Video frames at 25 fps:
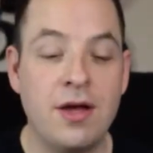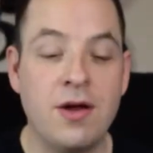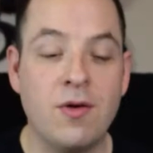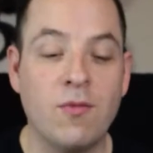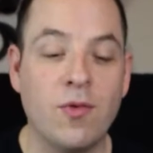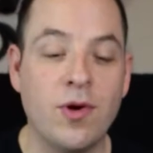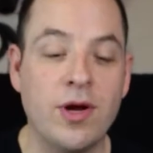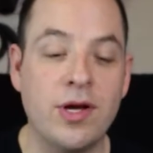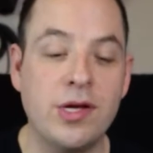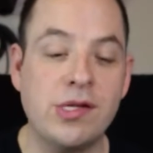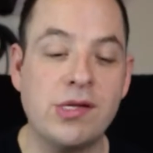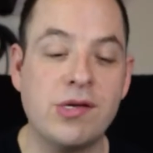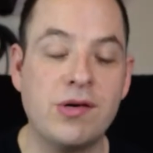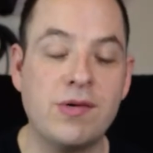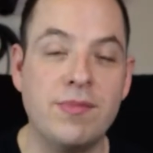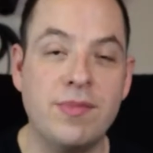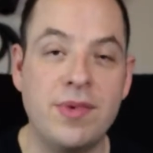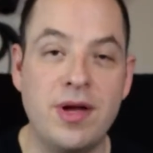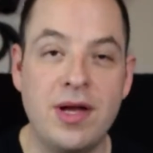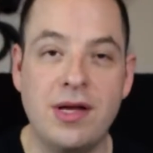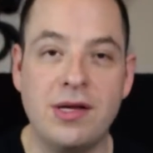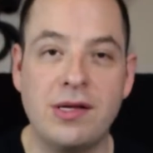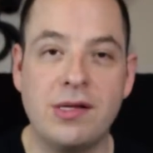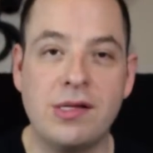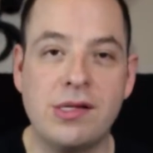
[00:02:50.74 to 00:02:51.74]
Razer
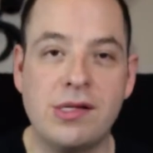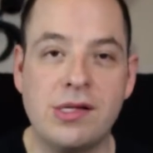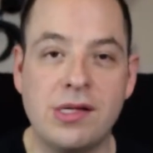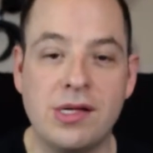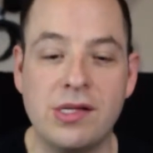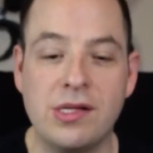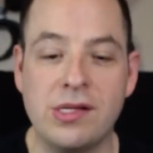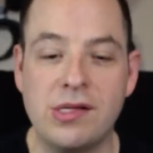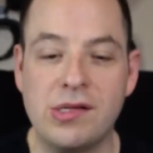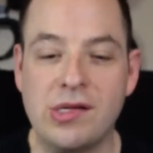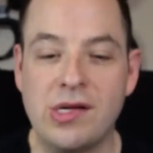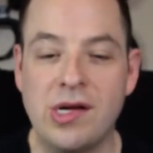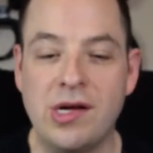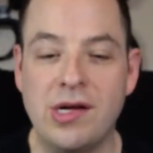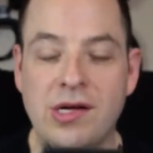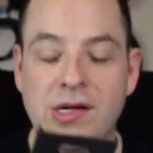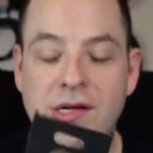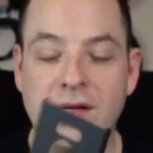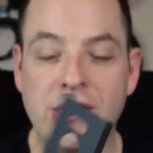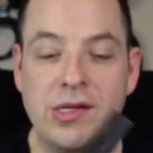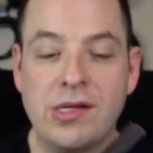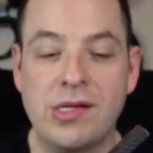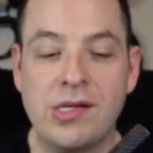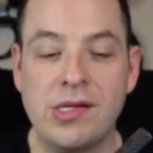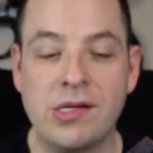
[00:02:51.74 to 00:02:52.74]
makes and
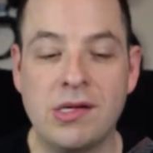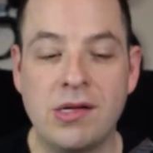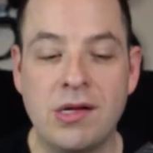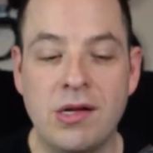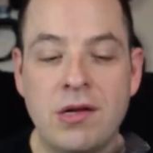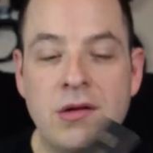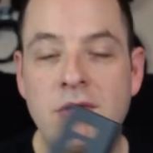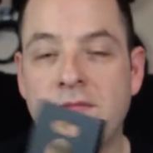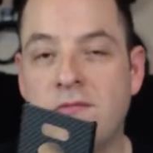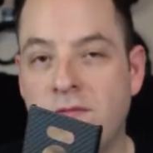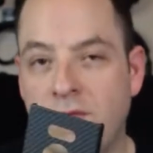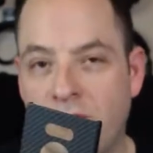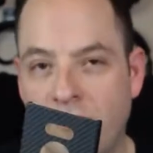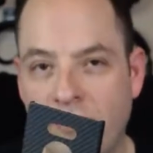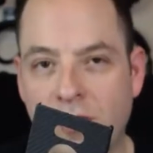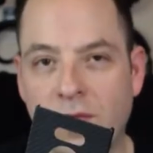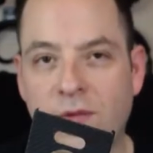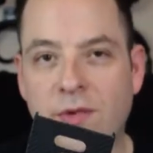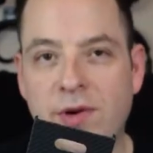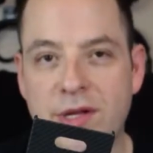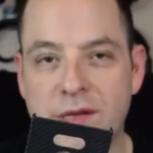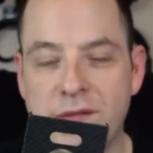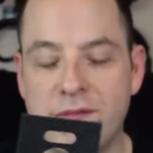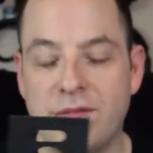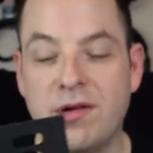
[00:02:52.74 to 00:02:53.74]
sells, for
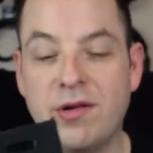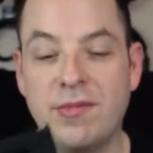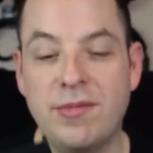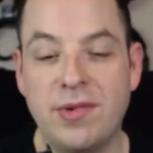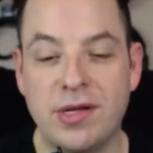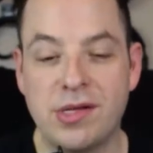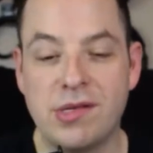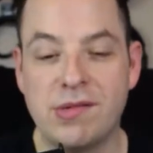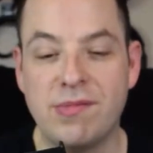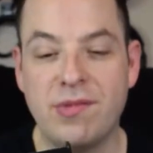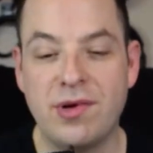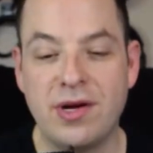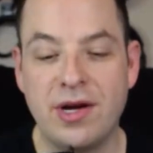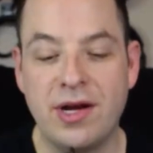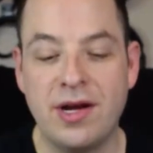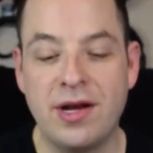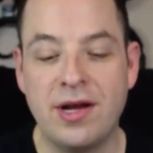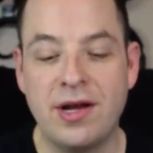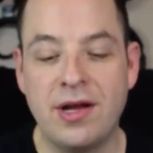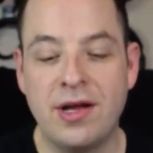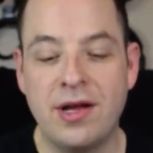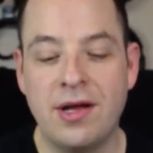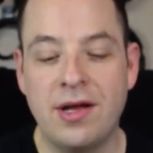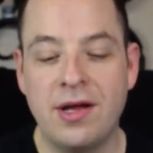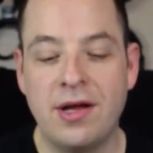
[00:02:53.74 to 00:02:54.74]
reasonable amounts of money,
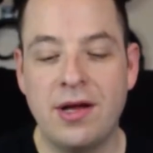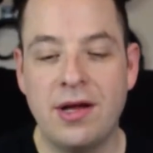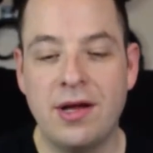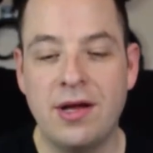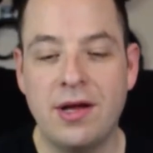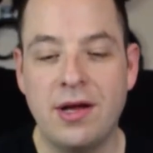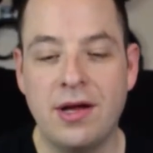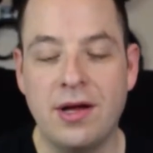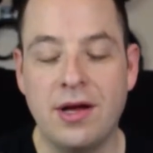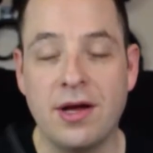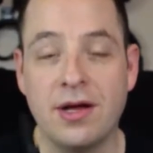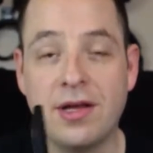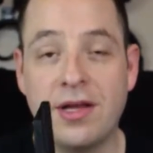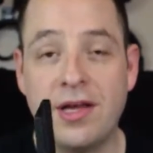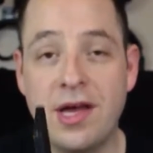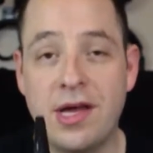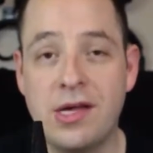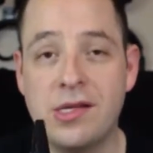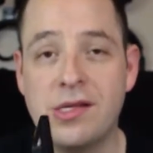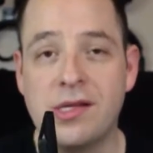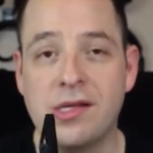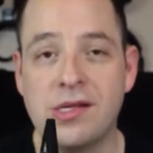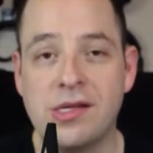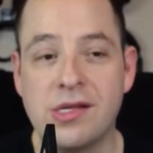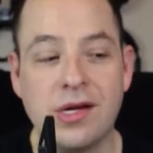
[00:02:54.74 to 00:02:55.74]

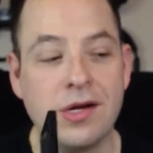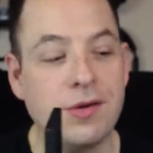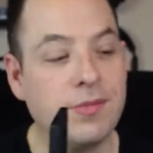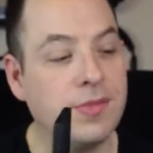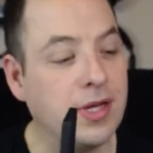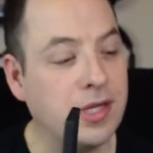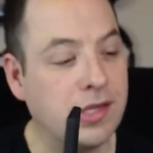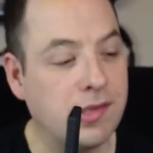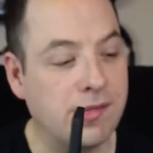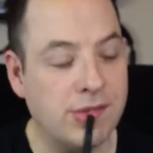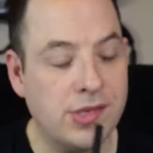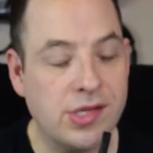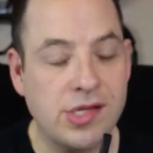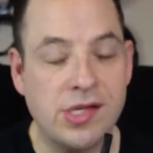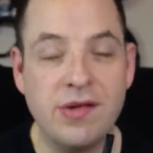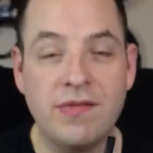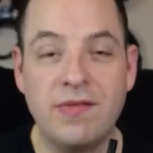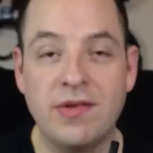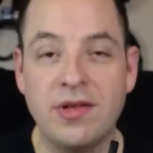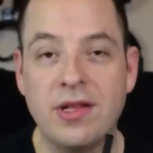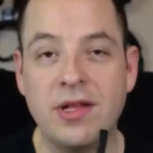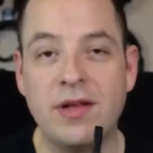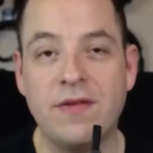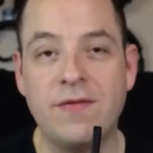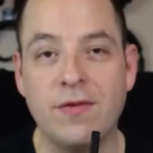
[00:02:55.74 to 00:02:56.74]
cases that are made
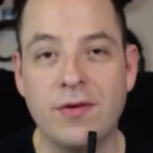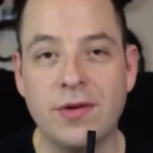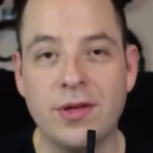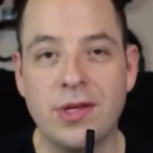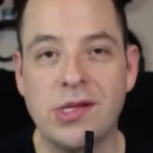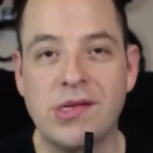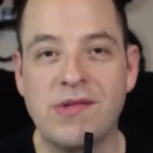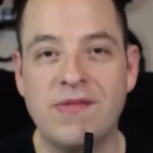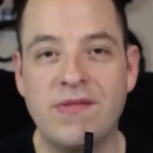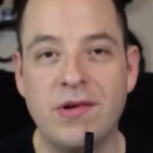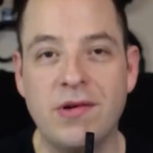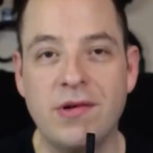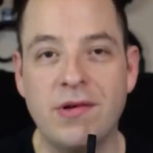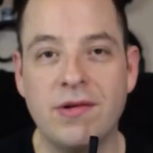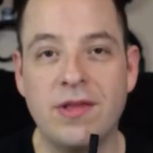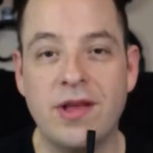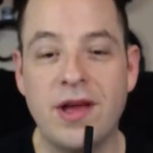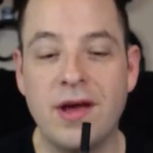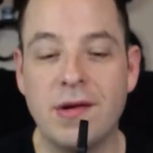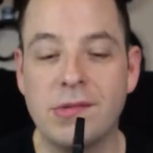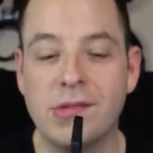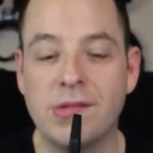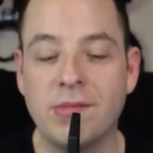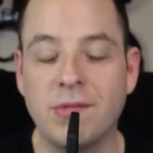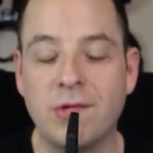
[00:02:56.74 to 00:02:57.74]
specifically for this phone. They
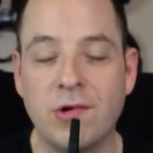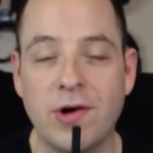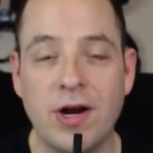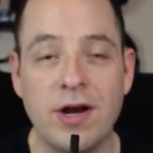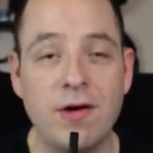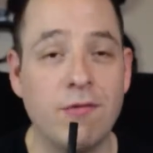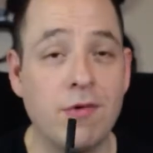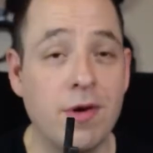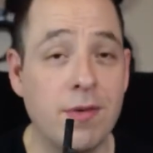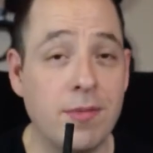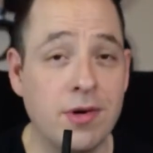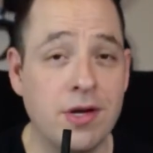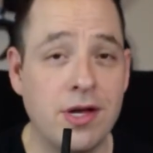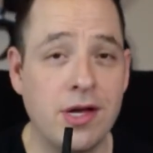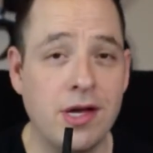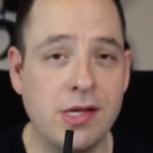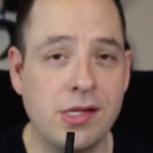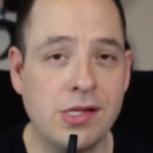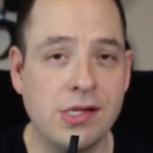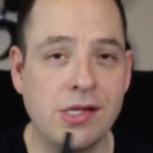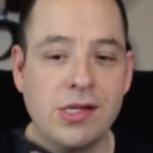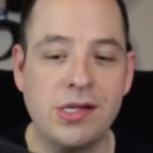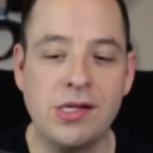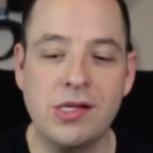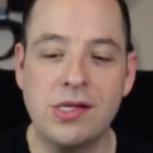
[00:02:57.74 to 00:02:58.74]
have some great rubber
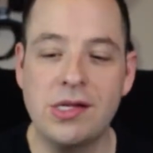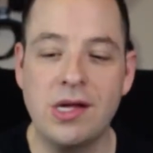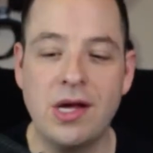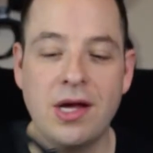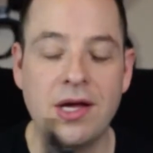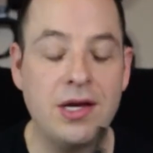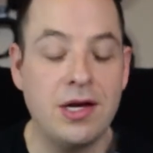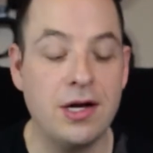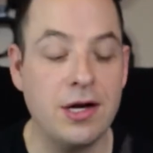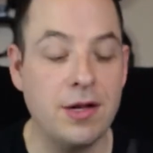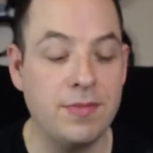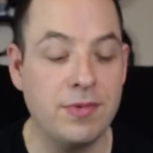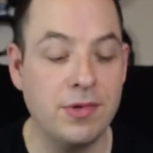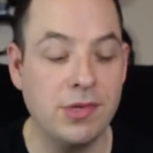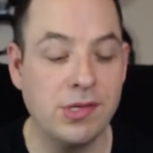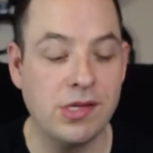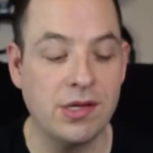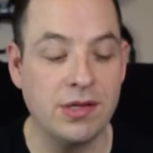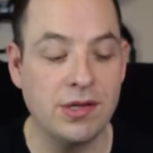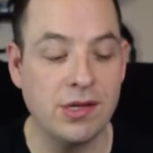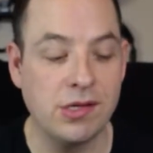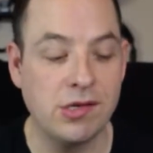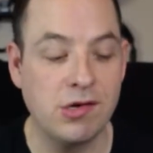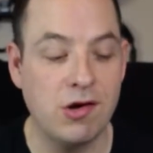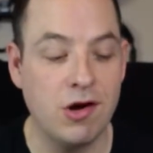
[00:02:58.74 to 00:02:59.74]
cases. I ended up using
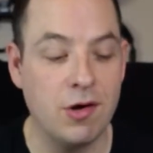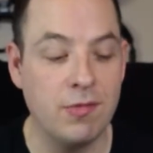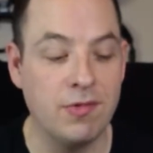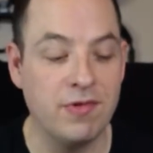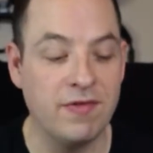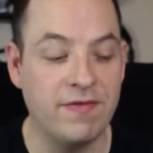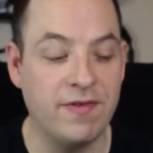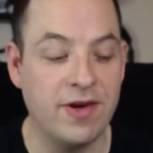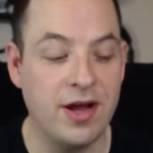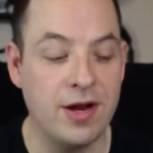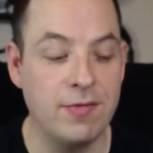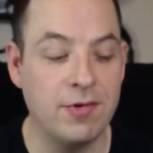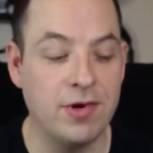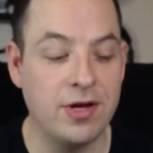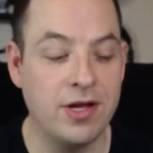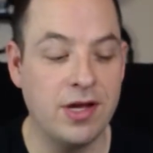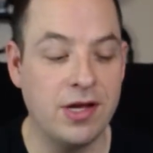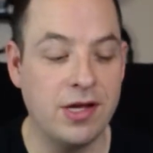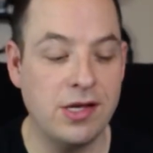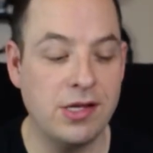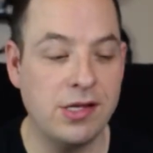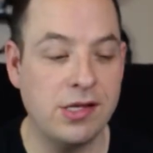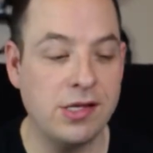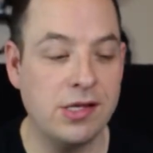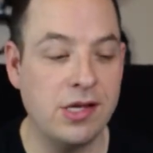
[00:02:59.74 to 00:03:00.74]
this carbon fiber
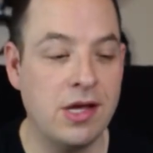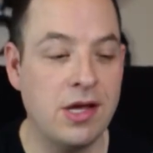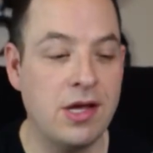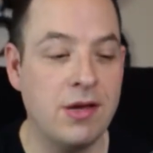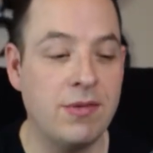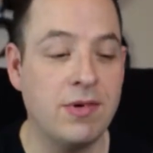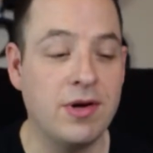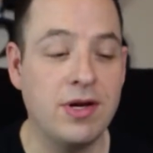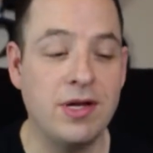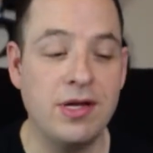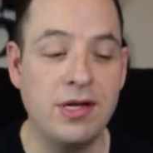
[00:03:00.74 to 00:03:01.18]
case, but I